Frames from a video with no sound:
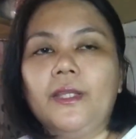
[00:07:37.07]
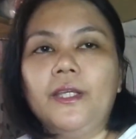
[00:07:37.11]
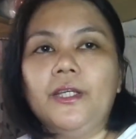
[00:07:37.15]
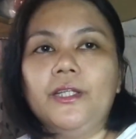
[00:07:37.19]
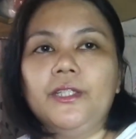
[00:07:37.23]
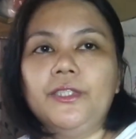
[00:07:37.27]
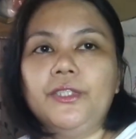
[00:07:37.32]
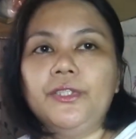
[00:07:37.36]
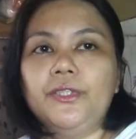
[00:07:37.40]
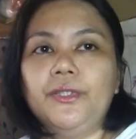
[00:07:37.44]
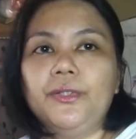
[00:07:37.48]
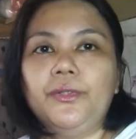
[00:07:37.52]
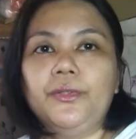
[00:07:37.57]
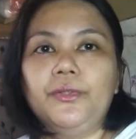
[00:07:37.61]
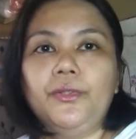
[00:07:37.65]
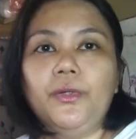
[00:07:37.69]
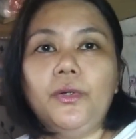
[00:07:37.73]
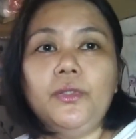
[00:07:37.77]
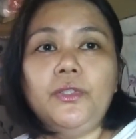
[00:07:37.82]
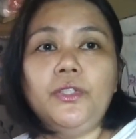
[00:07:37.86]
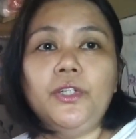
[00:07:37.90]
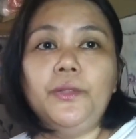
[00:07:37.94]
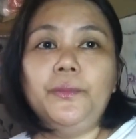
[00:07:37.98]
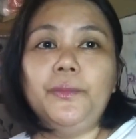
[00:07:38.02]
So
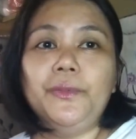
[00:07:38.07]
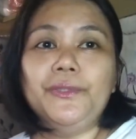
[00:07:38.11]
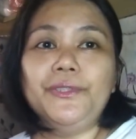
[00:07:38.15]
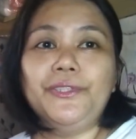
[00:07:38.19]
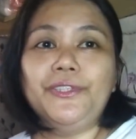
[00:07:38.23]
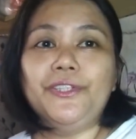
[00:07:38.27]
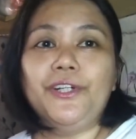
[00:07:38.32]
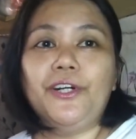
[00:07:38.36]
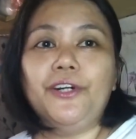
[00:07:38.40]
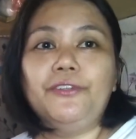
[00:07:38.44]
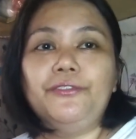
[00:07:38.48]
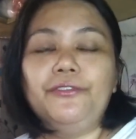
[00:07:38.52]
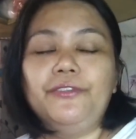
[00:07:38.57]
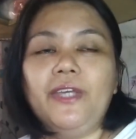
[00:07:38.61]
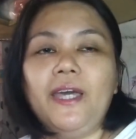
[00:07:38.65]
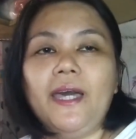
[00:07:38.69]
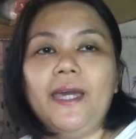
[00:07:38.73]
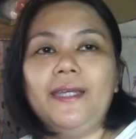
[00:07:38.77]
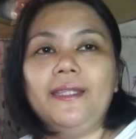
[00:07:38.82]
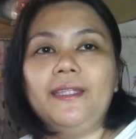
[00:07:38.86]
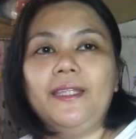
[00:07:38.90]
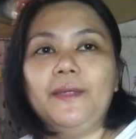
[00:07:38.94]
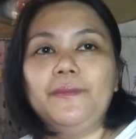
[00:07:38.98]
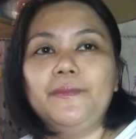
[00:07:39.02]
those are most of the
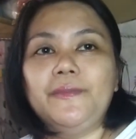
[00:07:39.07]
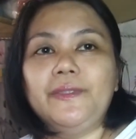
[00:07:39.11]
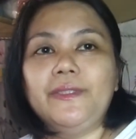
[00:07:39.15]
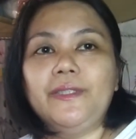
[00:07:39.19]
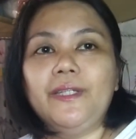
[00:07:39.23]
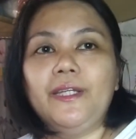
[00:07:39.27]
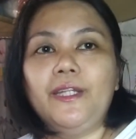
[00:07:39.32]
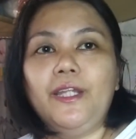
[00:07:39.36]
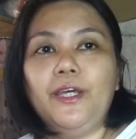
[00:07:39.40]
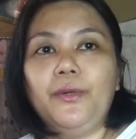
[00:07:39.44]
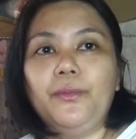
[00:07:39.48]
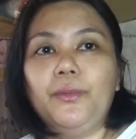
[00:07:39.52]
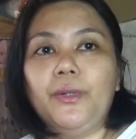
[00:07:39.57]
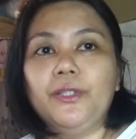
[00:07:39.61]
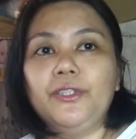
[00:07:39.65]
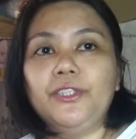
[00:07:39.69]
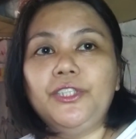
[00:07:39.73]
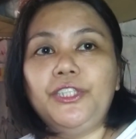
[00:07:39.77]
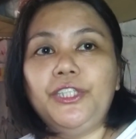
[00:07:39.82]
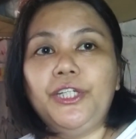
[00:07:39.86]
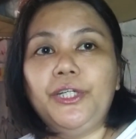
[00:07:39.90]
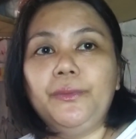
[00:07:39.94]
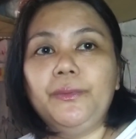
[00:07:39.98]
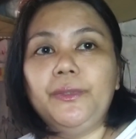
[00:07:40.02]
items that I want
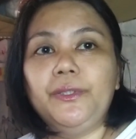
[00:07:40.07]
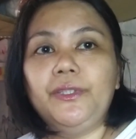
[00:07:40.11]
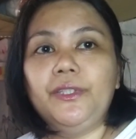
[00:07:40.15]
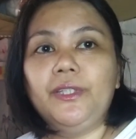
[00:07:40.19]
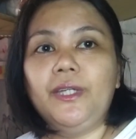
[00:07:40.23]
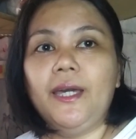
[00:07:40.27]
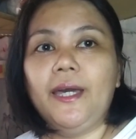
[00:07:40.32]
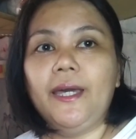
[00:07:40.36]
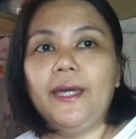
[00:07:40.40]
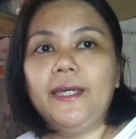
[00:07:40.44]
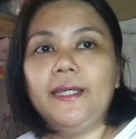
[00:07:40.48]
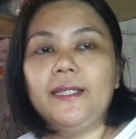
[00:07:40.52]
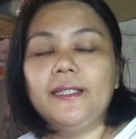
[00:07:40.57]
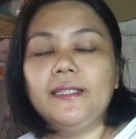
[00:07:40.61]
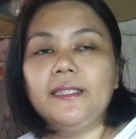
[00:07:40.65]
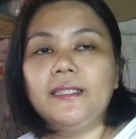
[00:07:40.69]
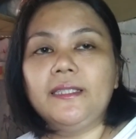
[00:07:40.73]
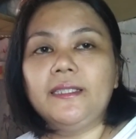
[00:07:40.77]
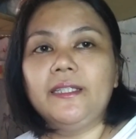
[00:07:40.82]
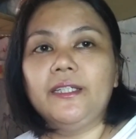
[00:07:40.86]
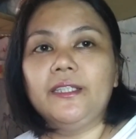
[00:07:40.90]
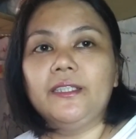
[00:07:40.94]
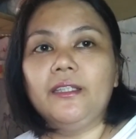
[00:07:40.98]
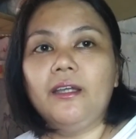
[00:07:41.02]
to share with you guys
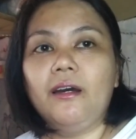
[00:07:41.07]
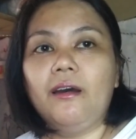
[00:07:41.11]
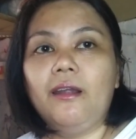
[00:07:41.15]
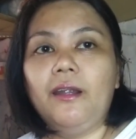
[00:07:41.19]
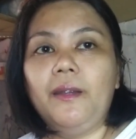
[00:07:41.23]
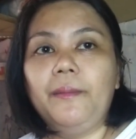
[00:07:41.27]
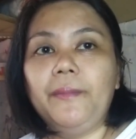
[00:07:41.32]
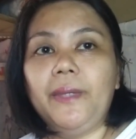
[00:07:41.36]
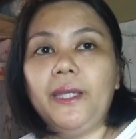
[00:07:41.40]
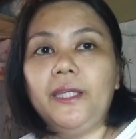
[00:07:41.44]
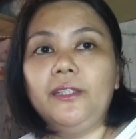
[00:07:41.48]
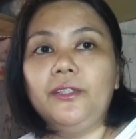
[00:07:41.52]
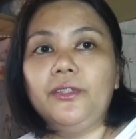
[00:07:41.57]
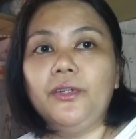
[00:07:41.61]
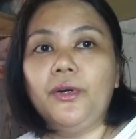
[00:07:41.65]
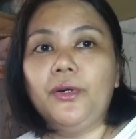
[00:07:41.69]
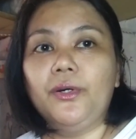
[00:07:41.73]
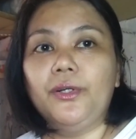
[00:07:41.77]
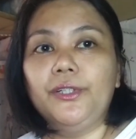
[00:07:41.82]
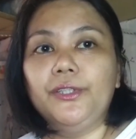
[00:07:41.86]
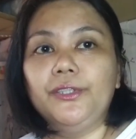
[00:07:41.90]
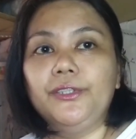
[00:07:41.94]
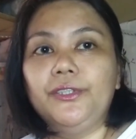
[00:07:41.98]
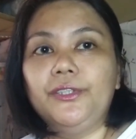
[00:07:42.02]
that are made to
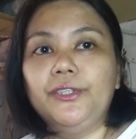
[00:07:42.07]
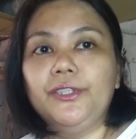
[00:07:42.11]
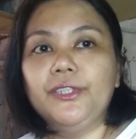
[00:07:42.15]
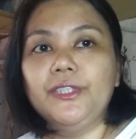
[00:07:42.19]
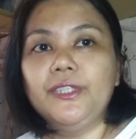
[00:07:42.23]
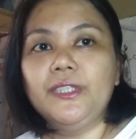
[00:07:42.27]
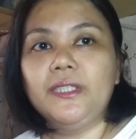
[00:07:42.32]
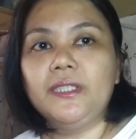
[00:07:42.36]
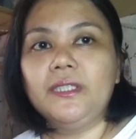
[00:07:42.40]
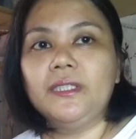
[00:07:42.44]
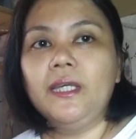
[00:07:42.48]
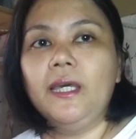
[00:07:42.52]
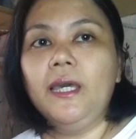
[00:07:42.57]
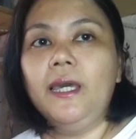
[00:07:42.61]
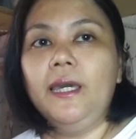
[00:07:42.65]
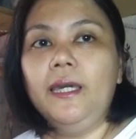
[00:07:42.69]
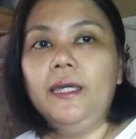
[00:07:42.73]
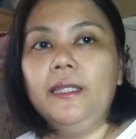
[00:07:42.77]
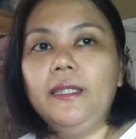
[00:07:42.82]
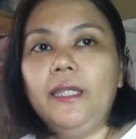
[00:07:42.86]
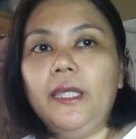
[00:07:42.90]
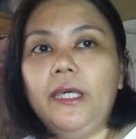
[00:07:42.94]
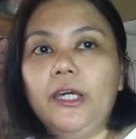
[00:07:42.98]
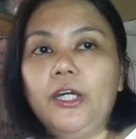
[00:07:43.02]
orders.
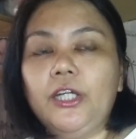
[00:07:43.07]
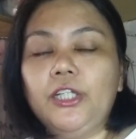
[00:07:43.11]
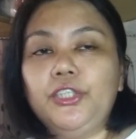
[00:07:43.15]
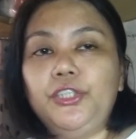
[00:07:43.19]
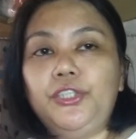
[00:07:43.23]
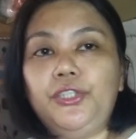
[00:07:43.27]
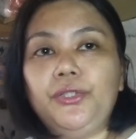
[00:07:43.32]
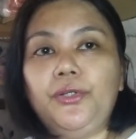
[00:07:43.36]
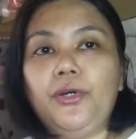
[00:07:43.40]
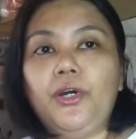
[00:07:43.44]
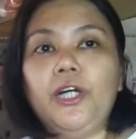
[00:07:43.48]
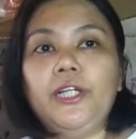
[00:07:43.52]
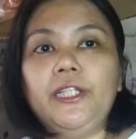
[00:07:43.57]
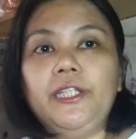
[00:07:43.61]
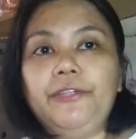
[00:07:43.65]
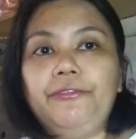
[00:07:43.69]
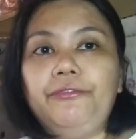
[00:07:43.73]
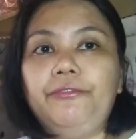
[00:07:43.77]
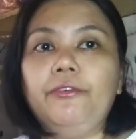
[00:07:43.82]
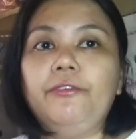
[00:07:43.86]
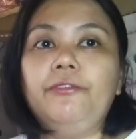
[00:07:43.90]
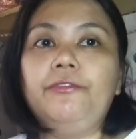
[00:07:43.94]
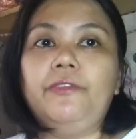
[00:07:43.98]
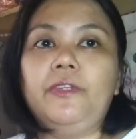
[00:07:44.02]
They are due on the
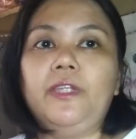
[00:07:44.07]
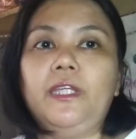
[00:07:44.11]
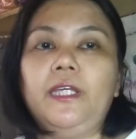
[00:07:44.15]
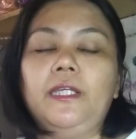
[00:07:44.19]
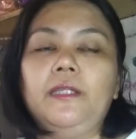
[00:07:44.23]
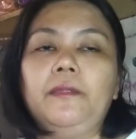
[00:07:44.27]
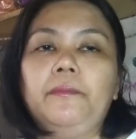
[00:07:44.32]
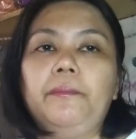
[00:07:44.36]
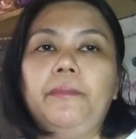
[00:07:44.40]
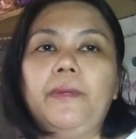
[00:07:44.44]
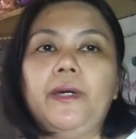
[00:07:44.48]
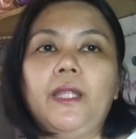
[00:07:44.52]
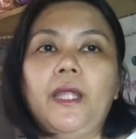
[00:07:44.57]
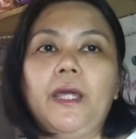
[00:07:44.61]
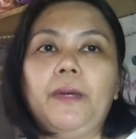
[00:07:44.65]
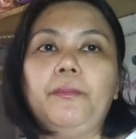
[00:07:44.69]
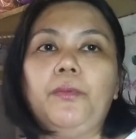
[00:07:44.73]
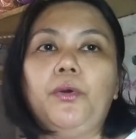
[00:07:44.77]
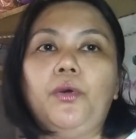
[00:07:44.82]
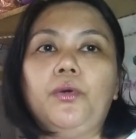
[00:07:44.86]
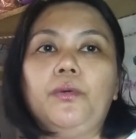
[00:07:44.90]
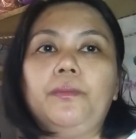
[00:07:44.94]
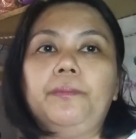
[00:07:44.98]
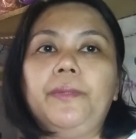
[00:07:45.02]
15th, but I'm
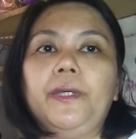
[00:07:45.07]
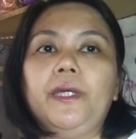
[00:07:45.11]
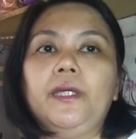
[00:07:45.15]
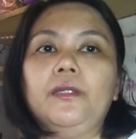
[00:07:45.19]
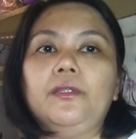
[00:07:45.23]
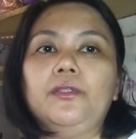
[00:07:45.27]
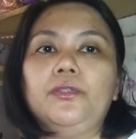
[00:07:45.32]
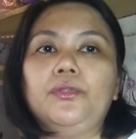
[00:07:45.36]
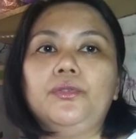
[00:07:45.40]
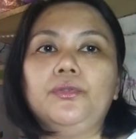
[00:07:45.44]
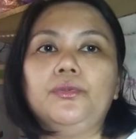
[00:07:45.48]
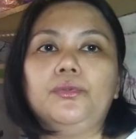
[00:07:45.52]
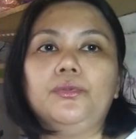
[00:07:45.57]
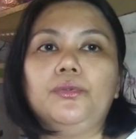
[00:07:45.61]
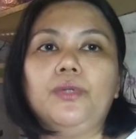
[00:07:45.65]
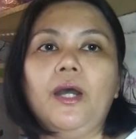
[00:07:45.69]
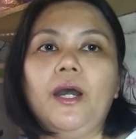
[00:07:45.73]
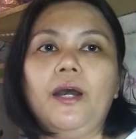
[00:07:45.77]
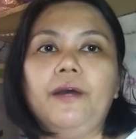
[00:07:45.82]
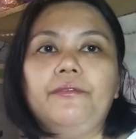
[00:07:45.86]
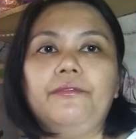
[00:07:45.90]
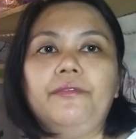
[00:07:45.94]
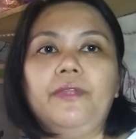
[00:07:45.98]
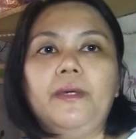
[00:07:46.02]
hoping to
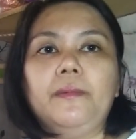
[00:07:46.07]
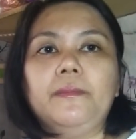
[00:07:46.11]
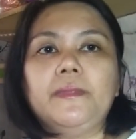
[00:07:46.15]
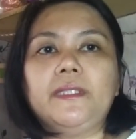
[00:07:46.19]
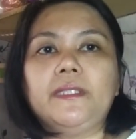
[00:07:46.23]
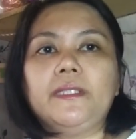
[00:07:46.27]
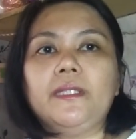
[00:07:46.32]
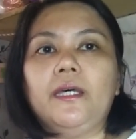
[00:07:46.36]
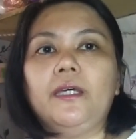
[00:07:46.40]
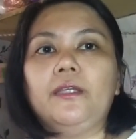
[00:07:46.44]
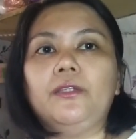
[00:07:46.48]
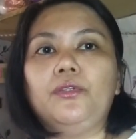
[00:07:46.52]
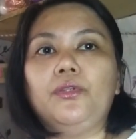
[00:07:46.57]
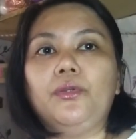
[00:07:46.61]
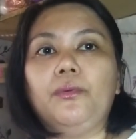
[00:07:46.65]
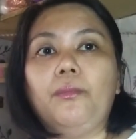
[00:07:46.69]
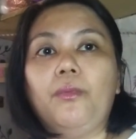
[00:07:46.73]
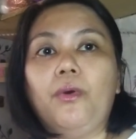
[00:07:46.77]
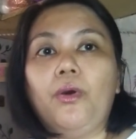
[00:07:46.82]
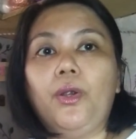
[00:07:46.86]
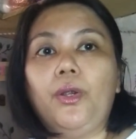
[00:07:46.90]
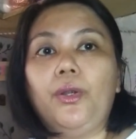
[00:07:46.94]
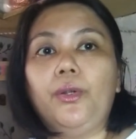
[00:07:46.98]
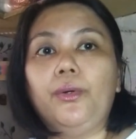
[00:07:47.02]
have them sent
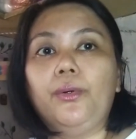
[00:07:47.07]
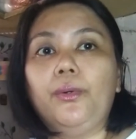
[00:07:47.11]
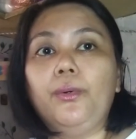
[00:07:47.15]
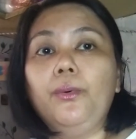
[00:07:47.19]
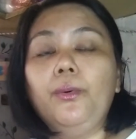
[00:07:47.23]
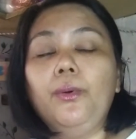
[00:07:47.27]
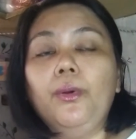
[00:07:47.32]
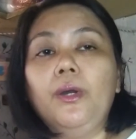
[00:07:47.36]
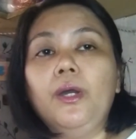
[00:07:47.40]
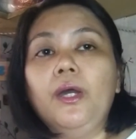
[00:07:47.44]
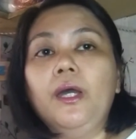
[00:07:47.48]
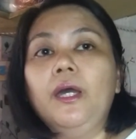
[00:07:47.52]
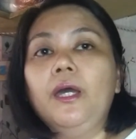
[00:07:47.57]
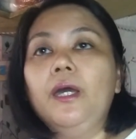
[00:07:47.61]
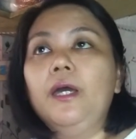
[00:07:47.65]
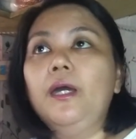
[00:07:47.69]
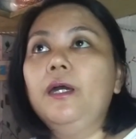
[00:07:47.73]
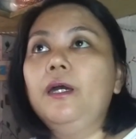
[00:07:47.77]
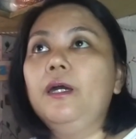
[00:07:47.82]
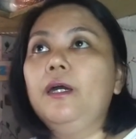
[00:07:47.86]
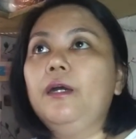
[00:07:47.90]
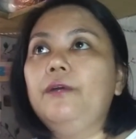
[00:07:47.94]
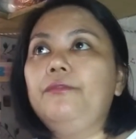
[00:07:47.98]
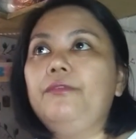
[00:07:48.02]
tomorrow
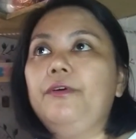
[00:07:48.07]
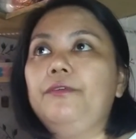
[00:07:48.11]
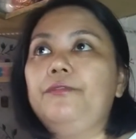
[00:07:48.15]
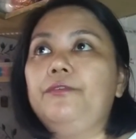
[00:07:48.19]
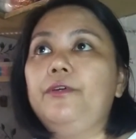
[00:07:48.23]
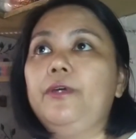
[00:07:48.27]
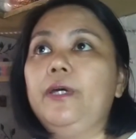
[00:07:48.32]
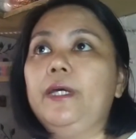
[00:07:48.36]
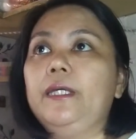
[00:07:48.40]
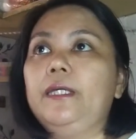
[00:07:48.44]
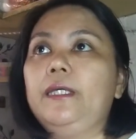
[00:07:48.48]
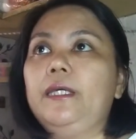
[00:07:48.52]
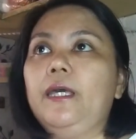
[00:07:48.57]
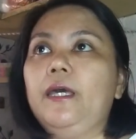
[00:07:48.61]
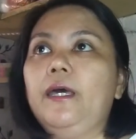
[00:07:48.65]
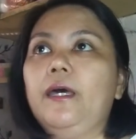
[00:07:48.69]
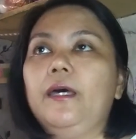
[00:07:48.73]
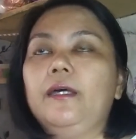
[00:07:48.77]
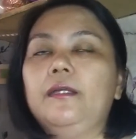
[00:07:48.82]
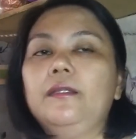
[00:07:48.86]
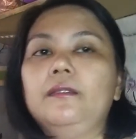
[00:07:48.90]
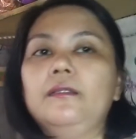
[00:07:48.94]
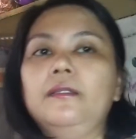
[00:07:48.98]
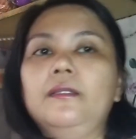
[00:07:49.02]
if ever I
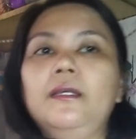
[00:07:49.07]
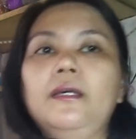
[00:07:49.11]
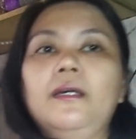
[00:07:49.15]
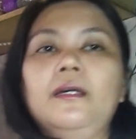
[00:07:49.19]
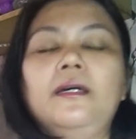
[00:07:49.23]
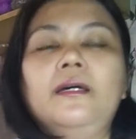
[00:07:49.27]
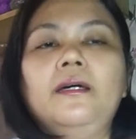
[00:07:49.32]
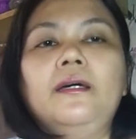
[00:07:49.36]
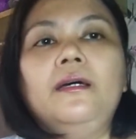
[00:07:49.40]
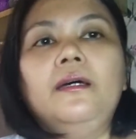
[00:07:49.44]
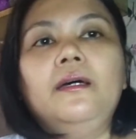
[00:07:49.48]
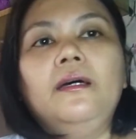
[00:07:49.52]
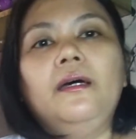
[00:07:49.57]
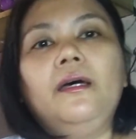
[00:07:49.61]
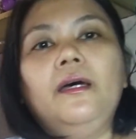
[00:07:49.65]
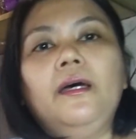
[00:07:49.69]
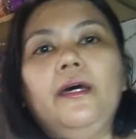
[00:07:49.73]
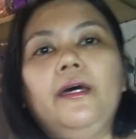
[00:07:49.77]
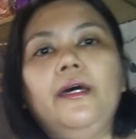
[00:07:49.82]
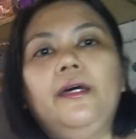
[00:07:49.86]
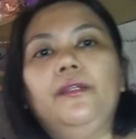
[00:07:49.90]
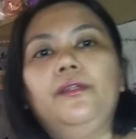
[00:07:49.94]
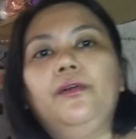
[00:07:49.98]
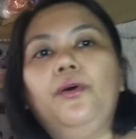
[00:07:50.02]
can.
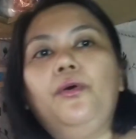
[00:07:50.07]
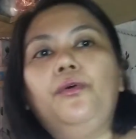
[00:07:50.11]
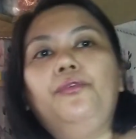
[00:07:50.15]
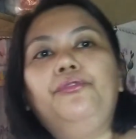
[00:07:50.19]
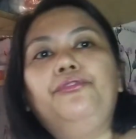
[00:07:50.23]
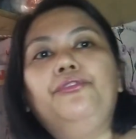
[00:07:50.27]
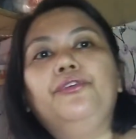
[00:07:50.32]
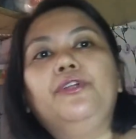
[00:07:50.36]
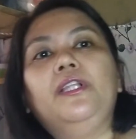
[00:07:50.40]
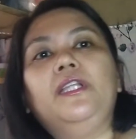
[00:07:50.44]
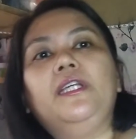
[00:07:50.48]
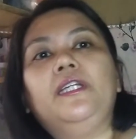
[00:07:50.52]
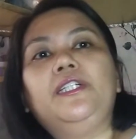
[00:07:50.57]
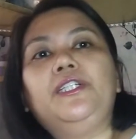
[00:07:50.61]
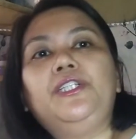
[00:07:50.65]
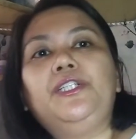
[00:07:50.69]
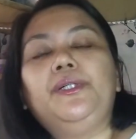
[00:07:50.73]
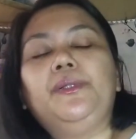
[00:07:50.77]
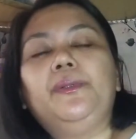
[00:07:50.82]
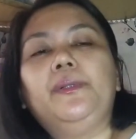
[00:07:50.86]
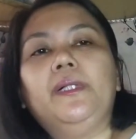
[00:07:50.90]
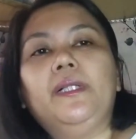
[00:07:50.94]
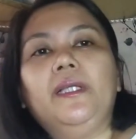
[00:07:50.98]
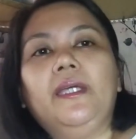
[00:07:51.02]
And hopefully she
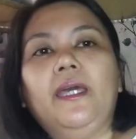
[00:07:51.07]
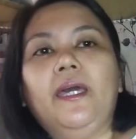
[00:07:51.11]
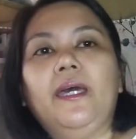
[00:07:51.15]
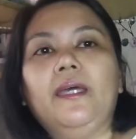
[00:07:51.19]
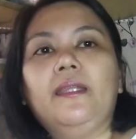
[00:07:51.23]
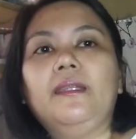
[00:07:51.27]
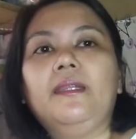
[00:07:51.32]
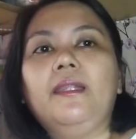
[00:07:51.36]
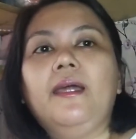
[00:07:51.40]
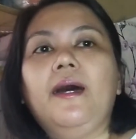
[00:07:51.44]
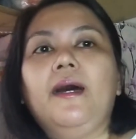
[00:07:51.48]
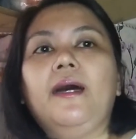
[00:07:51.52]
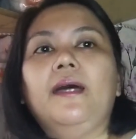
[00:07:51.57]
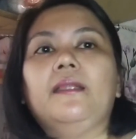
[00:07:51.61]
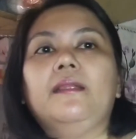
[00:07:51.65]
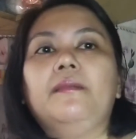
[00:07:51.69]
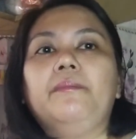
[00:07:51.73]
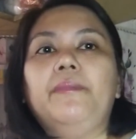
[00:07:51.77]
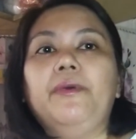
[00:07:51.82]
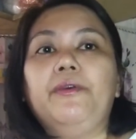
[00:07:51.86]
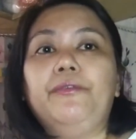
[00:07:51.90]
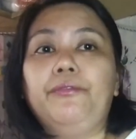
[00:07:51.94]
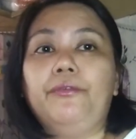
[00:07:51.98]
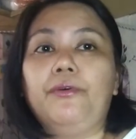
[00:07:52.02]
will get that
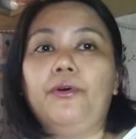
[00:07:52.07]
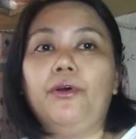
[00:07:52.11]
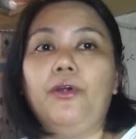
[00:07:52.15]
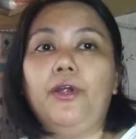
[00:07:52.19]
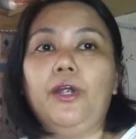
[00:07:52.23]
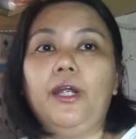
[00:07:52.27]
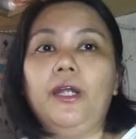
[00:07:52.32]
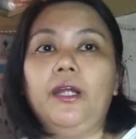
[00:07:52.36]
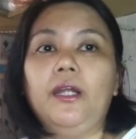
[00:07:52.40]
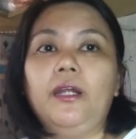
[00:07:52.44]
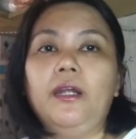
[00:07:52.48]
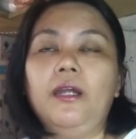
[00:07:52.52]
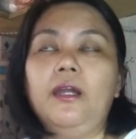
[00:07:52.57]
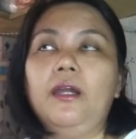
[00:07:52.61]
before